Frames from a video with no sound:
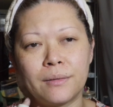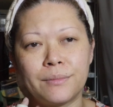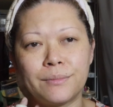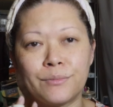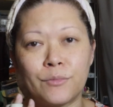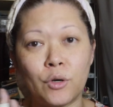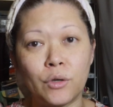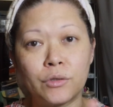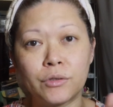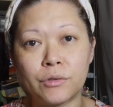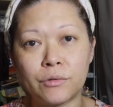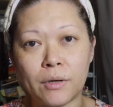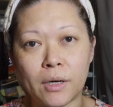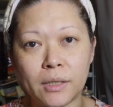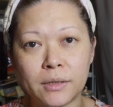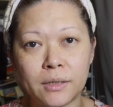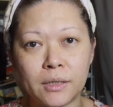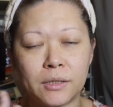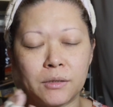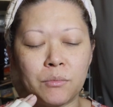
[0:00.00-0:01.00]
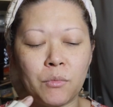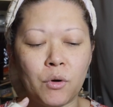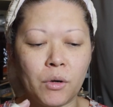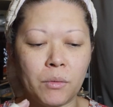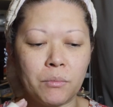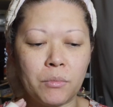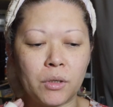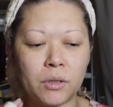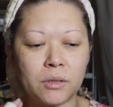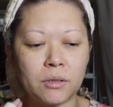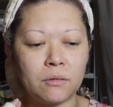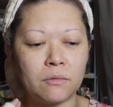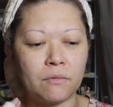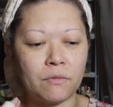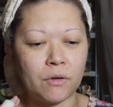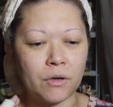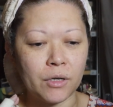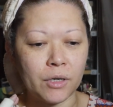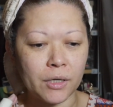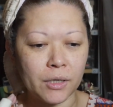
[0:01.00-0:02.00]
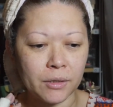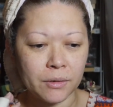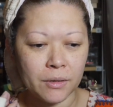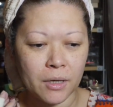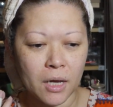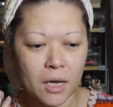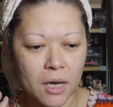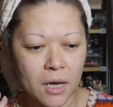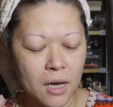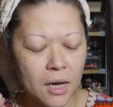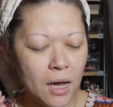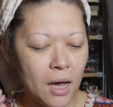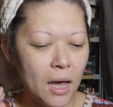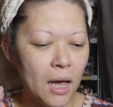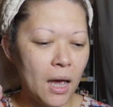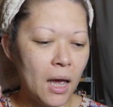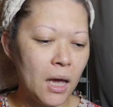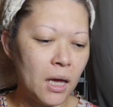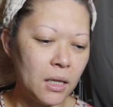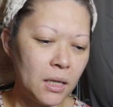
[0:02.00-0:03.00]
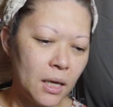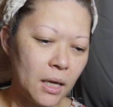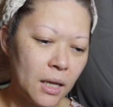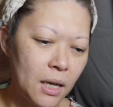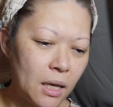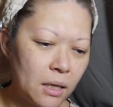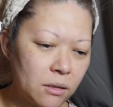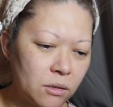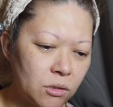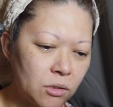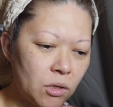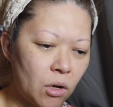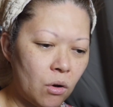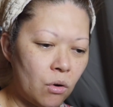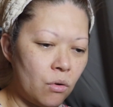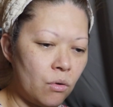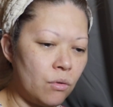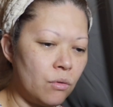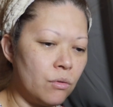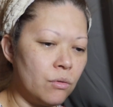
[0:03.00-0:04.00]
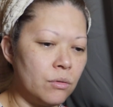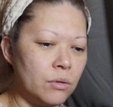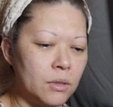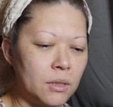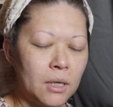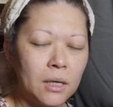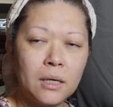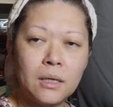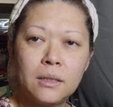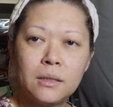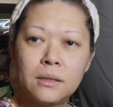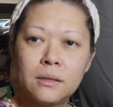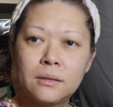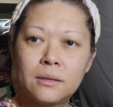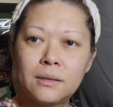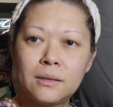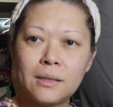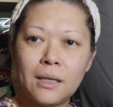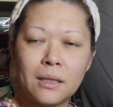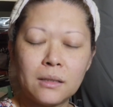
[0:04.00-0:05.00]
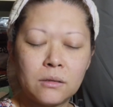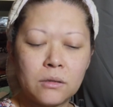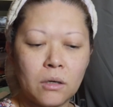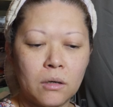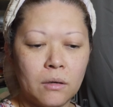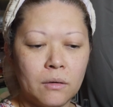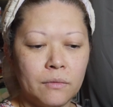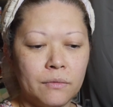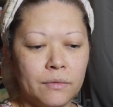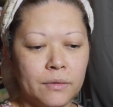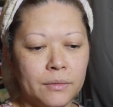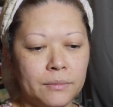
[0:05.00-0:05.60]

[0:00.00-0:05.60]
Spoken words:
Moisturize is more important for her. And then I saw a set of